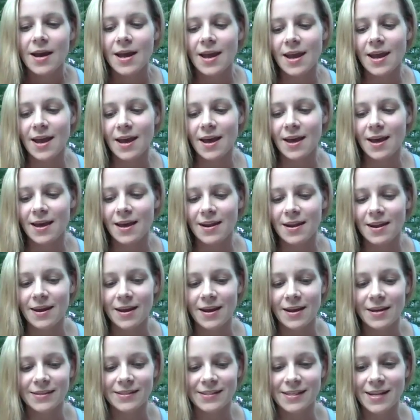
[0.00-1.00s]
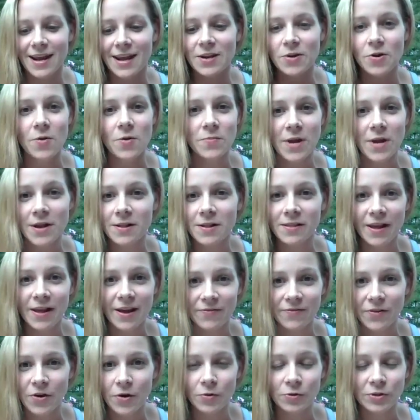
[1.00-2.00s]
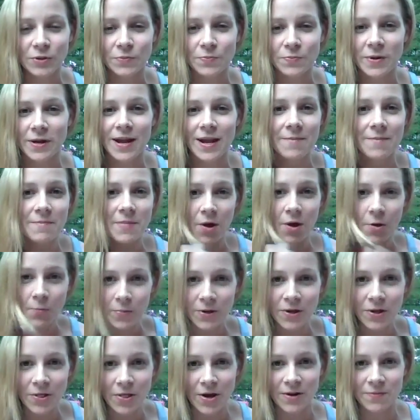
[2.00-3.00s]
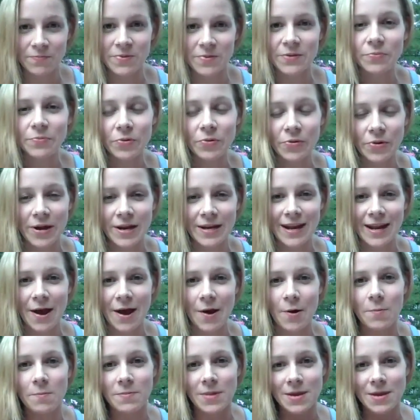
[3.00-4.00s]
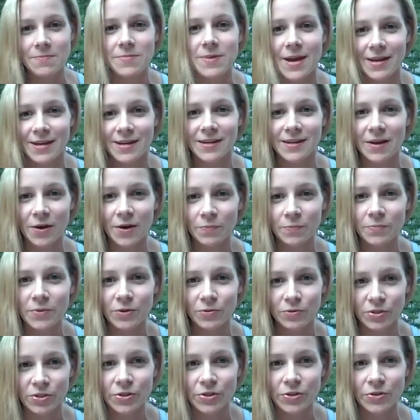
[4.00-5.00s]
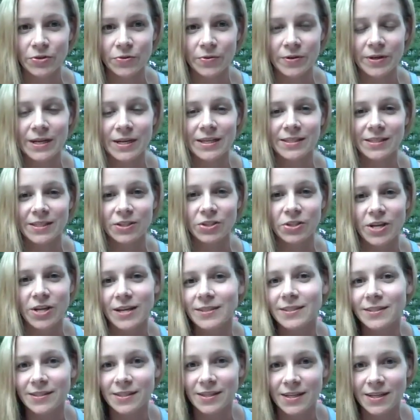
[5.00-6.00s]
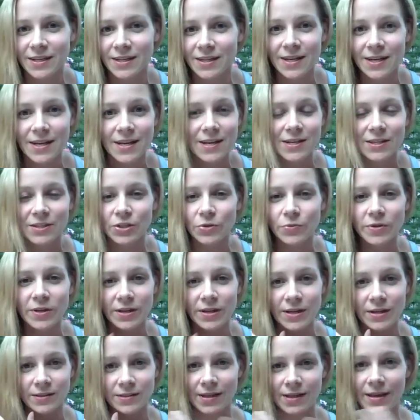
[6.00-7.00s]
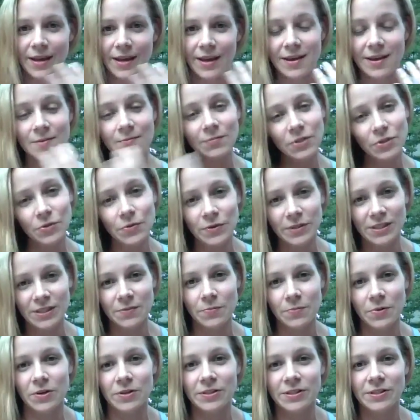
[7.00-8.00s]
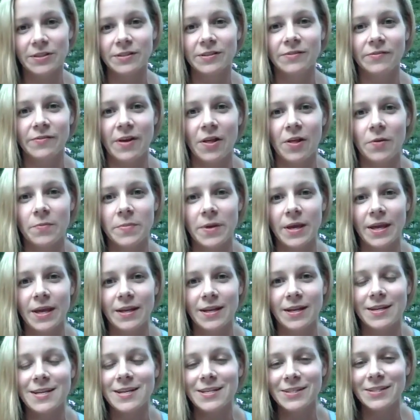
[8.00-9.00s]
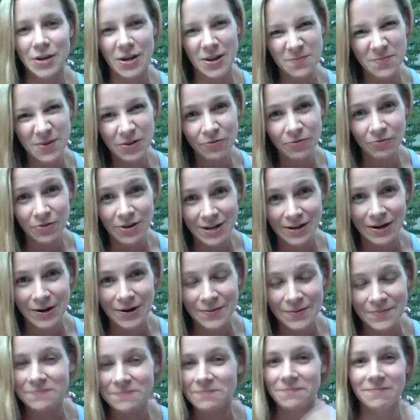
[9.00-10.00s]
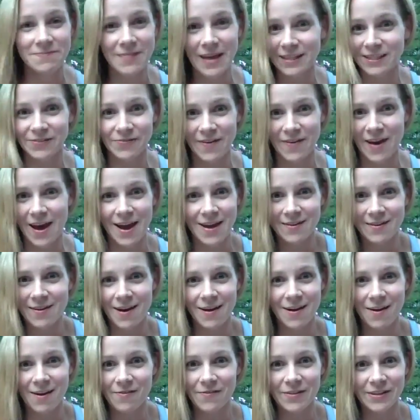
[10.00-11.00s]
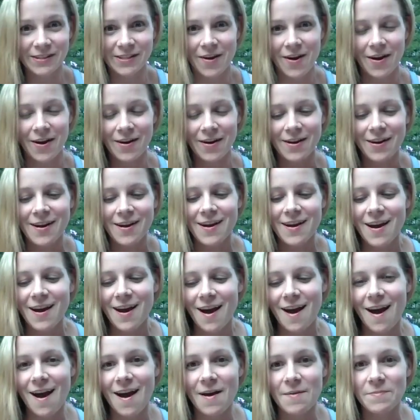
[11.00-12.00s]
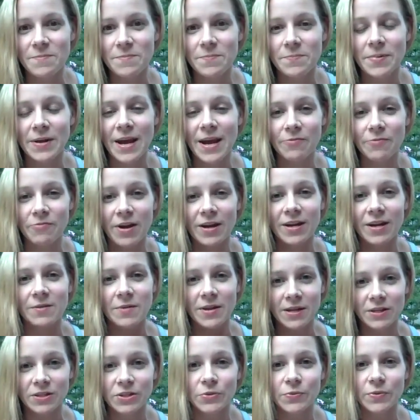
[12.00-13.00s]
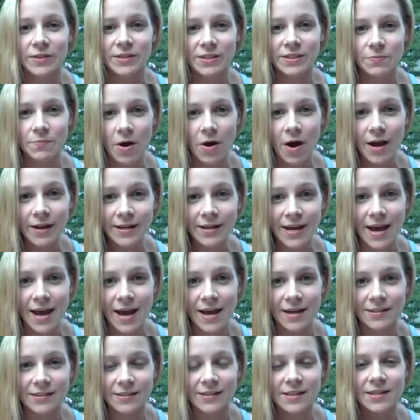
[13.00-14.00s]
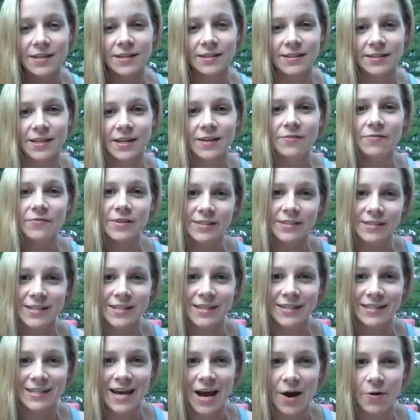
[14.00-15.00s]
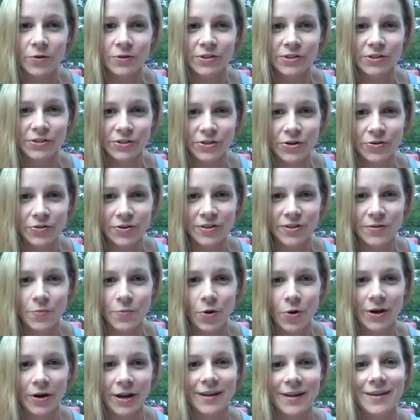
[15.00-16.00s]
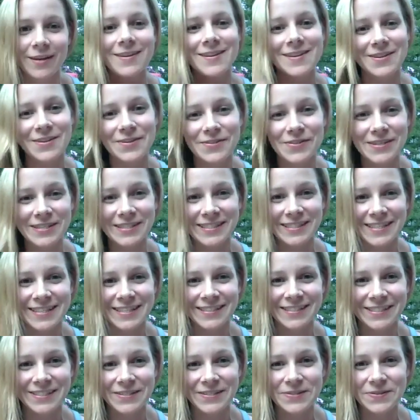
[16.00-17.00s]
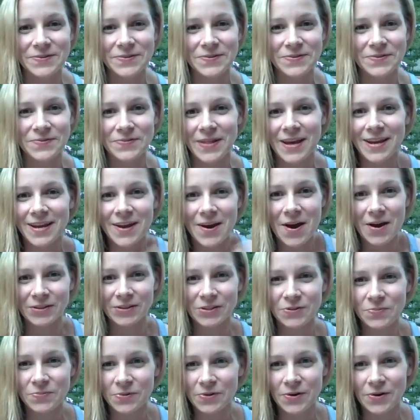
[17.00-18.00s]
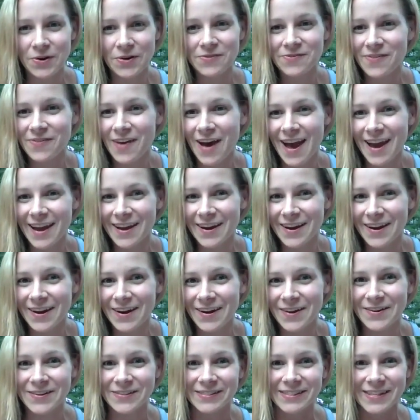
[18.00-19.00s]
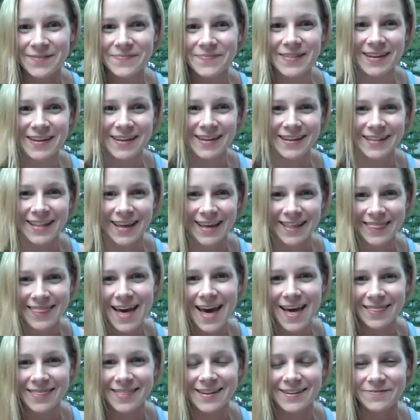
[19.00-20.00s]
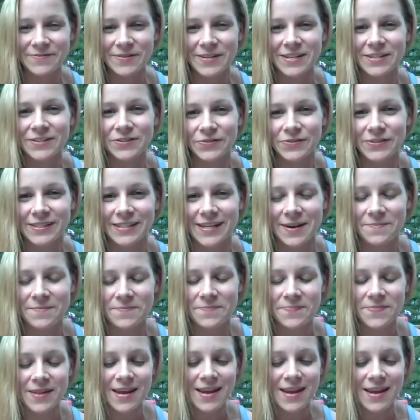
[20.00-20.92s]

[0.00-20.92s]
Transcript: And I said, I know I'm not a life coach, but I'm helping a lot of people right now. Maybe I can help you too. And I suggested doing some personal development. And he's not a big reader. That's fine. Not all of us are. But I recommended doing some podcasts. And instead of listening to Howard Stern in the morning, he could listen to like Entrepreneur on Fire or something like that would interest him.